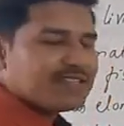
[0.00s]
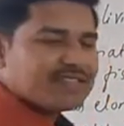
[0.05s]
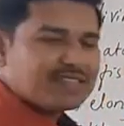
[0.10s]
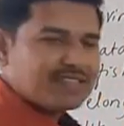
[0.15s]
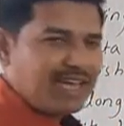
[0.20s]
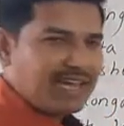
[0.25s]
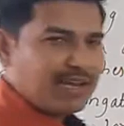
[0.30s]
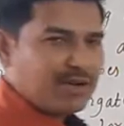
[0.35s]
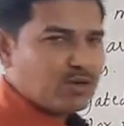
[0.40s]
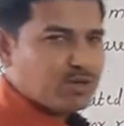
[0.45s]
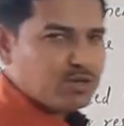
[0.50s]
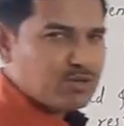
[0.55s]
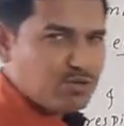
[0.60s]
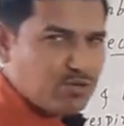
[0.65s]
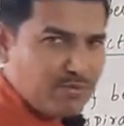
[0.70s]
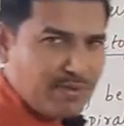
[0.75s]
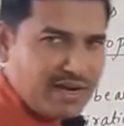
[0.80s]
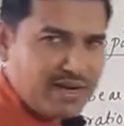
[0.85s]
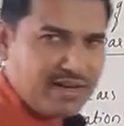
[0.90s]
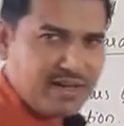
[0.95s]

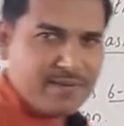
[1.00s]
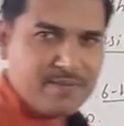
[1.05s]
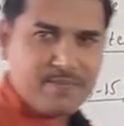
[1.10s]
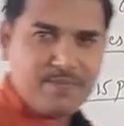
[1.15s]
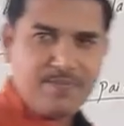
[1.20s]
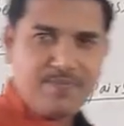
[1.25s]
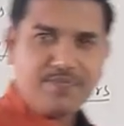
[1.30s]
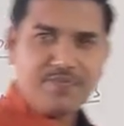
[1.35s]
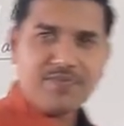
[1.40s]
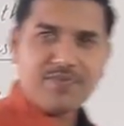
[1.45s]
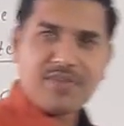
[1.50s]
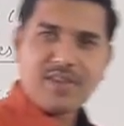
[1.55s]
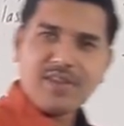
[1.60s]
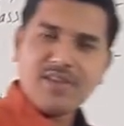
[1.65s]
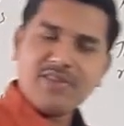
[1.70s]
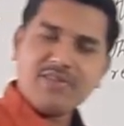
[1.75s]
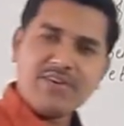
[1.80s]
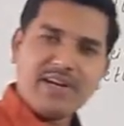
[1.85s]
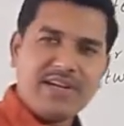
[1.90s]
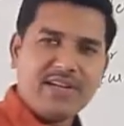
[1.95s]
Cyclostomata,
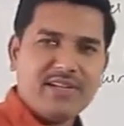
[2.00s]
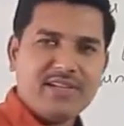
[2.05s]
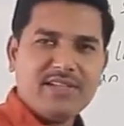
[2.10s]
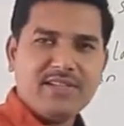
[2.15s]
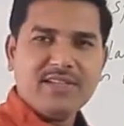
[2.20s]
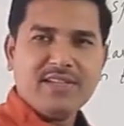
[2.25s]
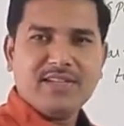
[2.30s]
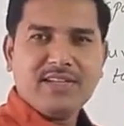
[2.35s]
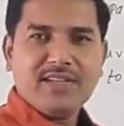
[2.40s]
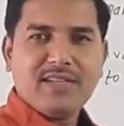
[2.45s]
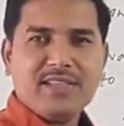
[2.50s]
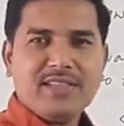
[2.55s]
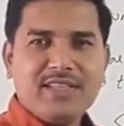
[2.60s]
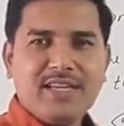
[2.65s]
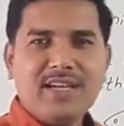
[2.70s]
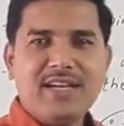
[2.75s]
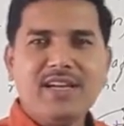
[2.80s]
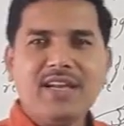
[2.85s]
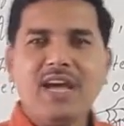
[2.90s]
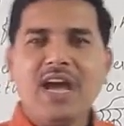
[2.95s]
right?
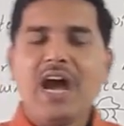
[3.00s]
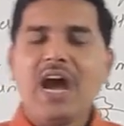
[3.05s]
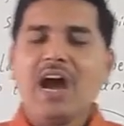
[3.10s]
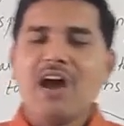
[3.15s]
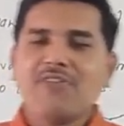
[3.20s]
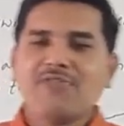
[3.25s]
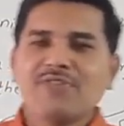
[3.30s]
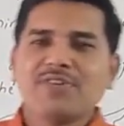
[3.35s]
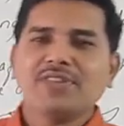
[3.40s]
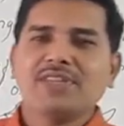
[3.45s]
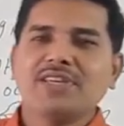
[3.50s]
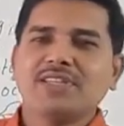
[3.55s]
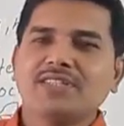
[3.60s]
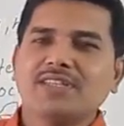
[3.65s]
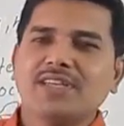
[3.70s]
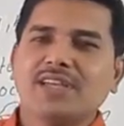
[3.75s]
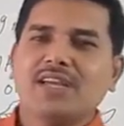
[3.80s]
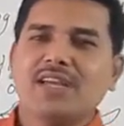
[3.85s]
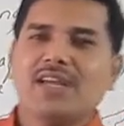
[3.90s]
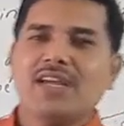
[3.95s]
Then after this,
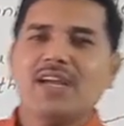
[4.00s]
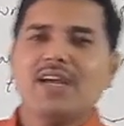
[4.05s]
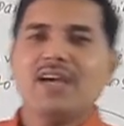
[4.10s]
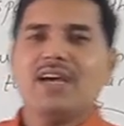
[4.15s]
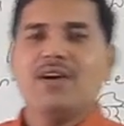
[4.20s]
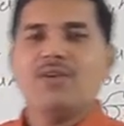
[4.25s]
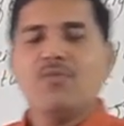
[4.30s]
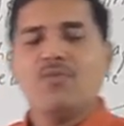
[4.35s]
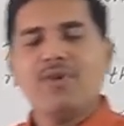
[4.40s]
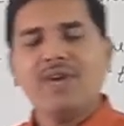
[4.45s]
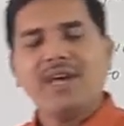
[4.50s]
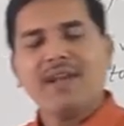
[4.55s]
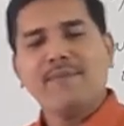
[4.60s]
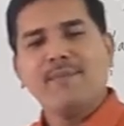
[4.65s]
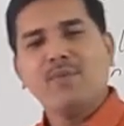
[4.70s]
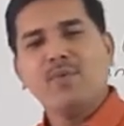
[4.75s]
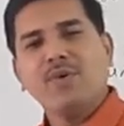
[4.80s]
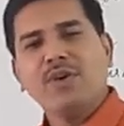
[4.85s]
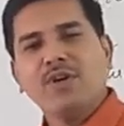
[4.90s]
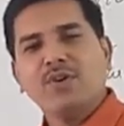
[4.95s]
we are
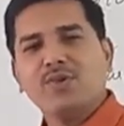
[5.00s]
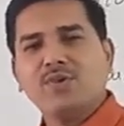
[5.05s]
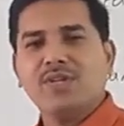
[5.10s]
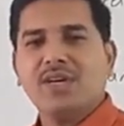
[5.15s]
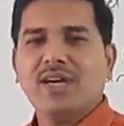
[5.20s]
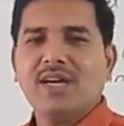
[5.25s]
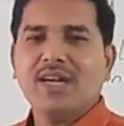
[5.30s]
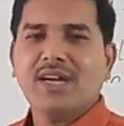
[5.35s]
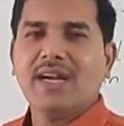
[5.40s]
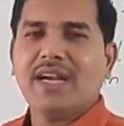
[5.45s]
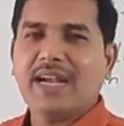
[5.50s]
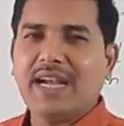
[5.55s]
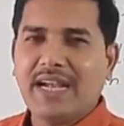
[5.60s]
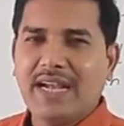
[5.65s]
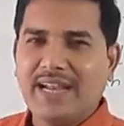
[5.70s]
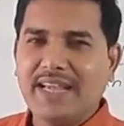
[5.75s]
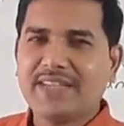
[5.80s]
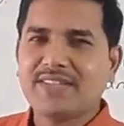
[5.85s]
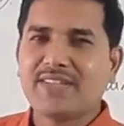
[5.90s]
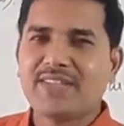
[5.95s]
moving to the
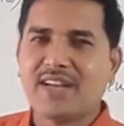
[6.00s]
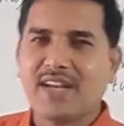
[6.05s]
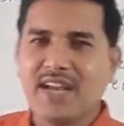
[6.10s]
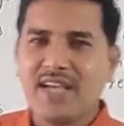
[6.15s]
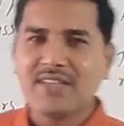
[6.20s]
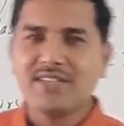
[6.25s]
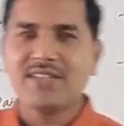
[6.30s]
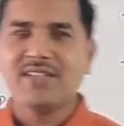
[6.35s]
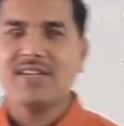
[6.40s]
next class.